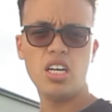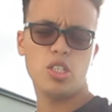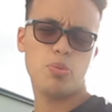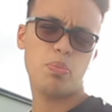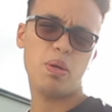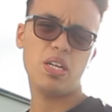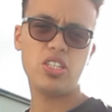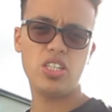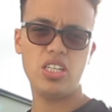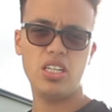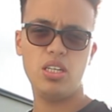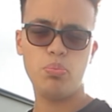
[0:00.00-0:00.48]

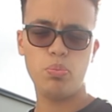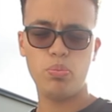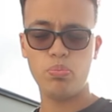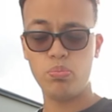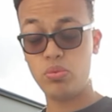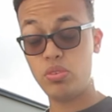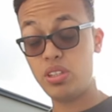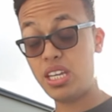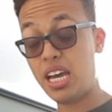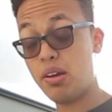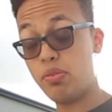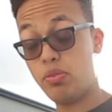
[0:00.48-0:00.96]
especially
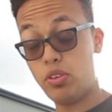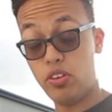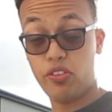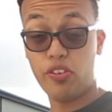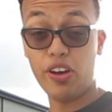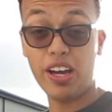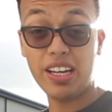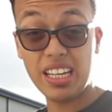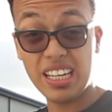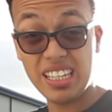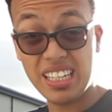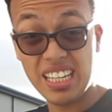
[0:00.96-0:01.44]
the
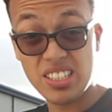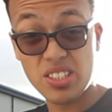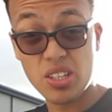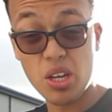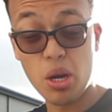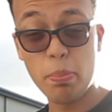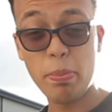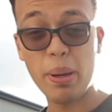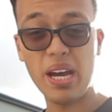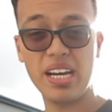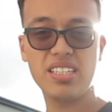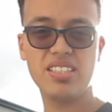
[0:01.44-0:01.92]
fact that there's
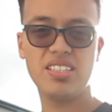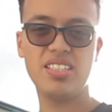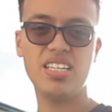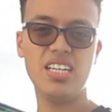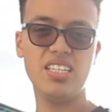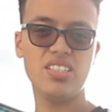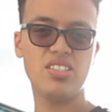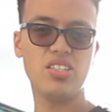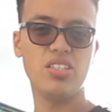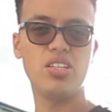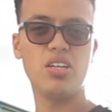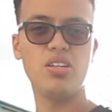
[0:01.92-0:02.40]
no back
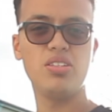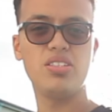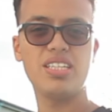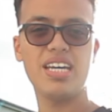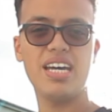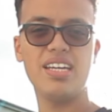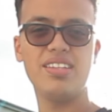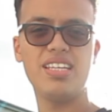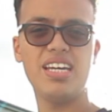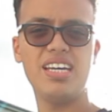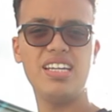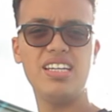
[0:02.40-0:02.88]
seats and no
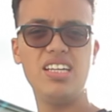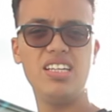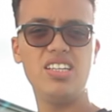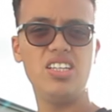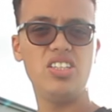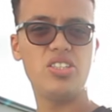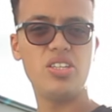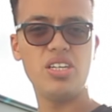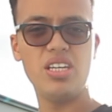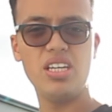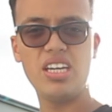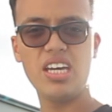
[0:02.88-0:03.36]
sound deadening,
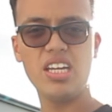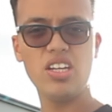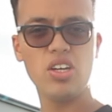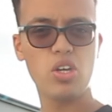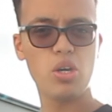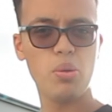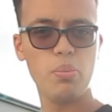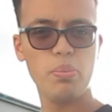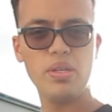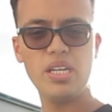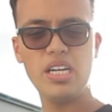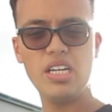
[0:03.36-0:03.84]
so you get the
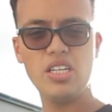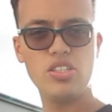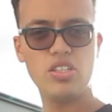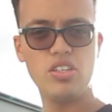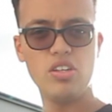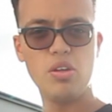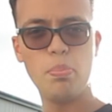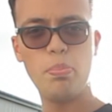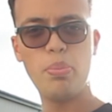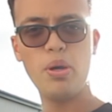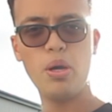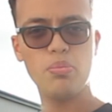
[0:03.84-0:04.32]

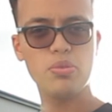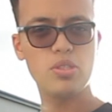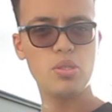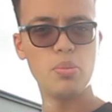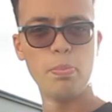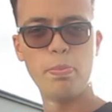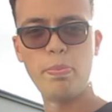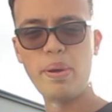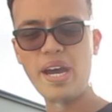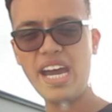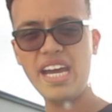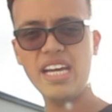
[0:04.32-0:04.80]
combination of pops
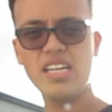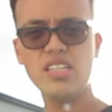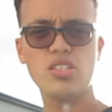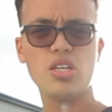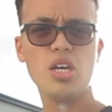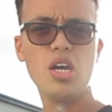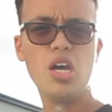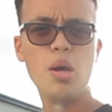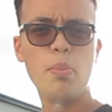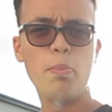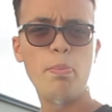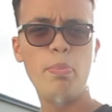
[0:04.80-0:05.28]
and bangs,
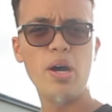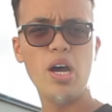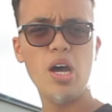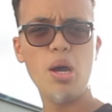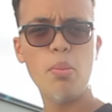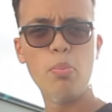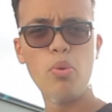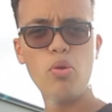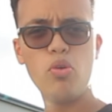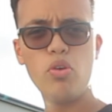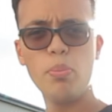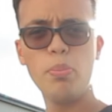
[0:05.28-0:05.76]
but
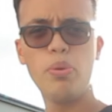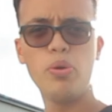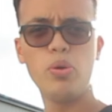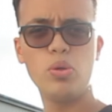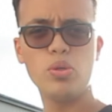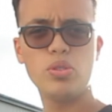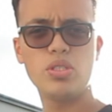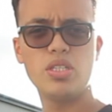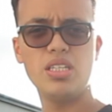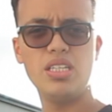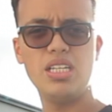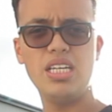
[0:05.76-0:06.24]
more
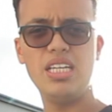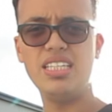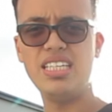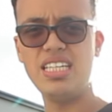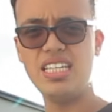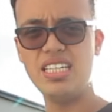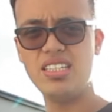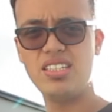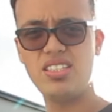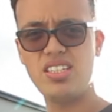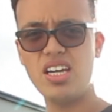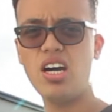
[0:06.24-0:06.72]
importantly, the
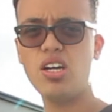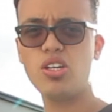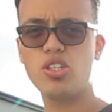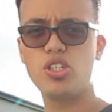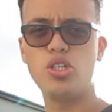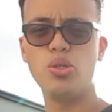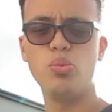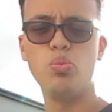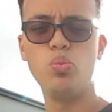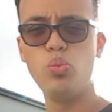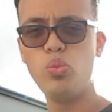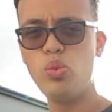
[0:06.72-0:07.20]

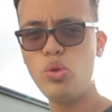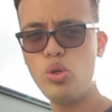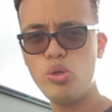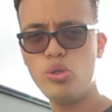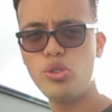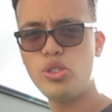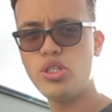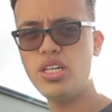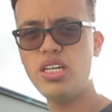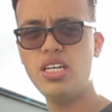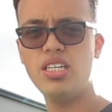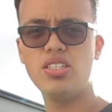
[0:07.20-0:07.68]
induction
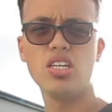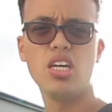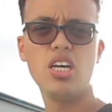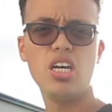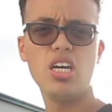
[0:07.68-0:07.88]
whooshes.